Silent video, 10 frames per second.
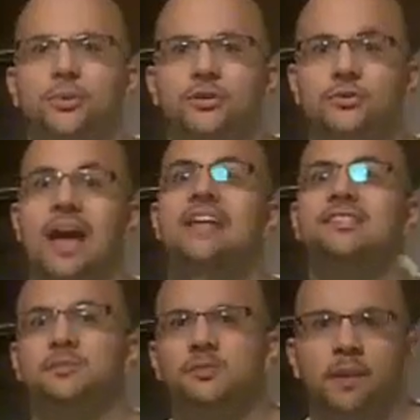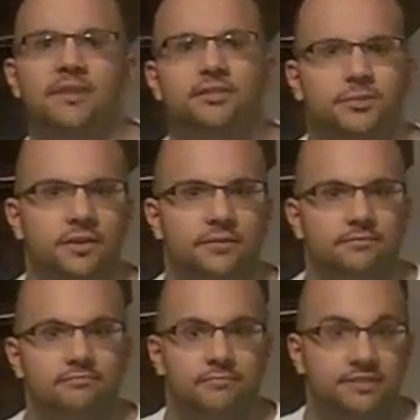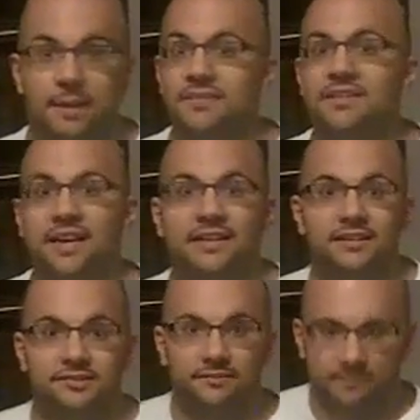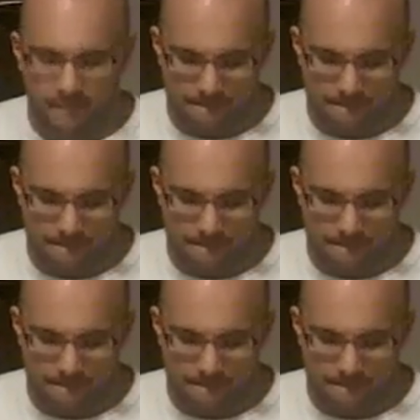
to it, to add some spice to it. Something like this.